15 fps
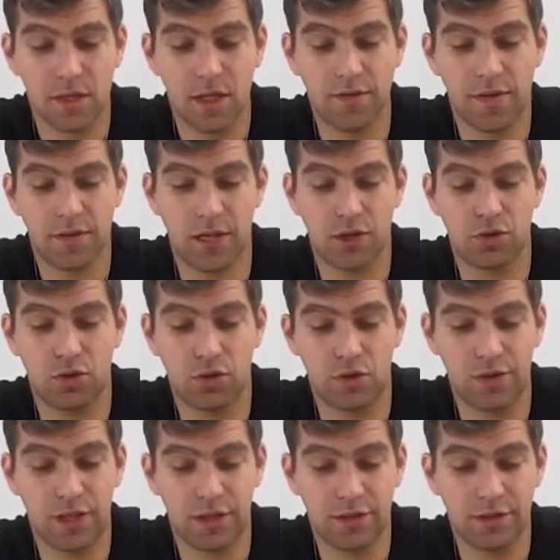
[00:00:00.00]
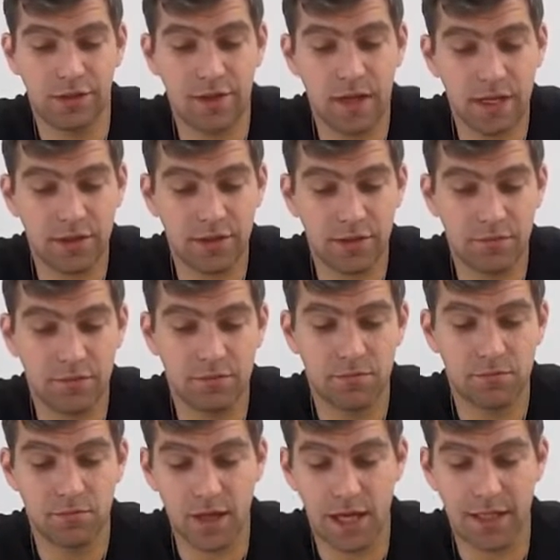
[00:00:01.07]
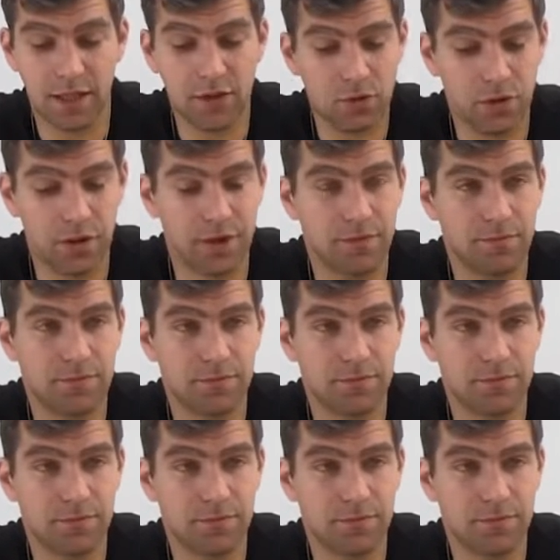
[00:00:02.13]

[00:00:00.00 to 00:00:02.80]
If I try to call the other device, I can do it.